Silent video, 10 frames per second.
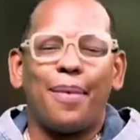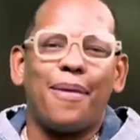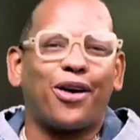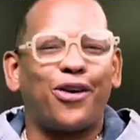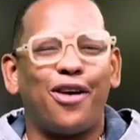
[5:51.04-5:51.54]
at
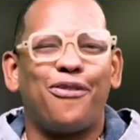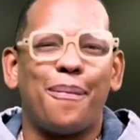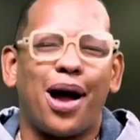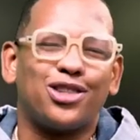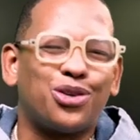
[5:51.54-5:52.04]
my crib for
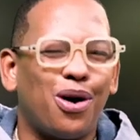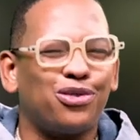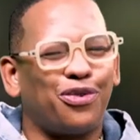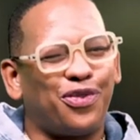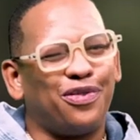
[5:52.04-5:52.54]
about 12
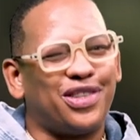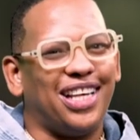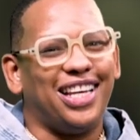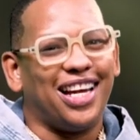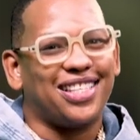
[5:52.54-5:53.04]
to
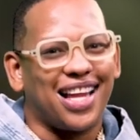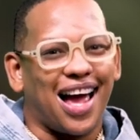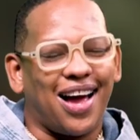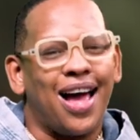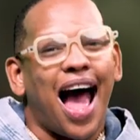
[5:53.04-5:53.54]
15 years
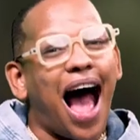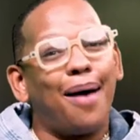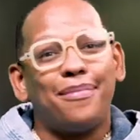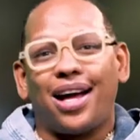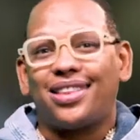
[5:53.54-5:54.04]
now.
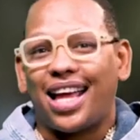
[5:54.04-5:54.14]
I'm not